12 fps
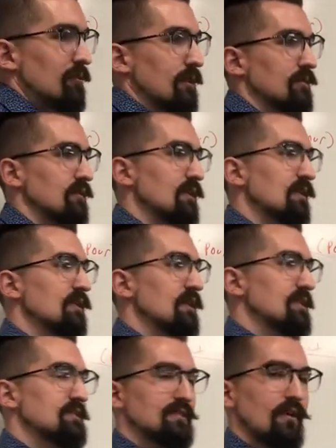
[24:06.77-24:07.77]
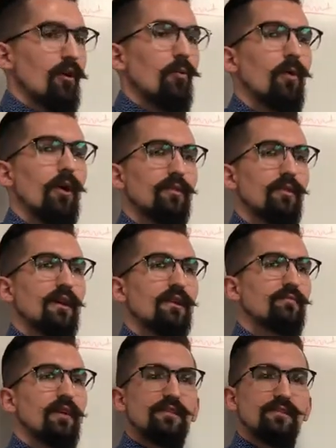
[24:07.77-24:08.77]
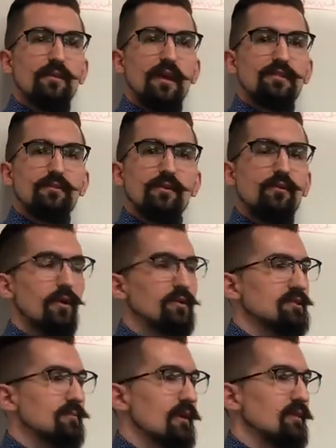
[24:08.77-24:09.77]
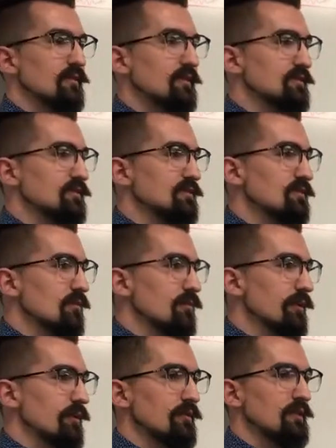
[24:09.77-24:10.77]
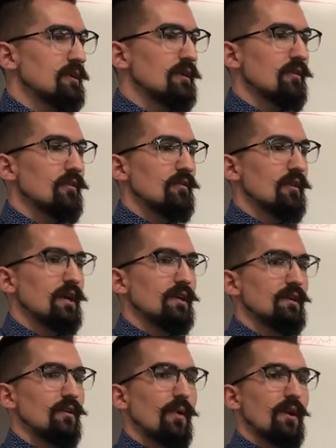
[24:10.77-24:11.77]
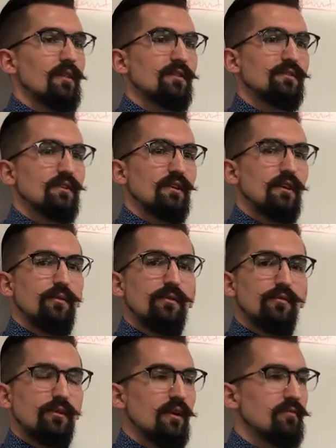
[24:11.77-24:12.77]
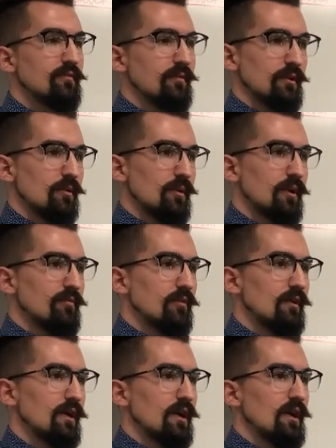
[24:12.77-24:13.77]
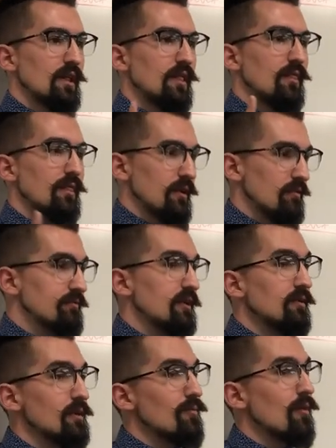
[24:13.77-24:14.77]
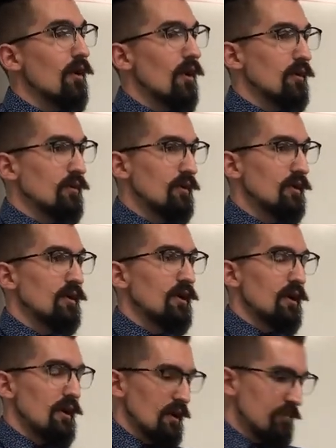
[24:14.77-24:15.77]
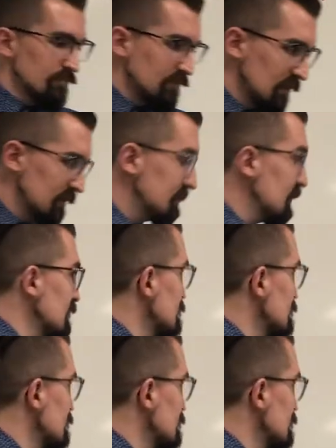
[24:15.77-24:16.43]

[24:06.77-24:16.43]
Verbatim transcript: one, and this is all one that, in fact, someone asked me a question about this earlier in the year, like, uh, why do they say go with your gut feeling or whatever? They're very wrong. Um, that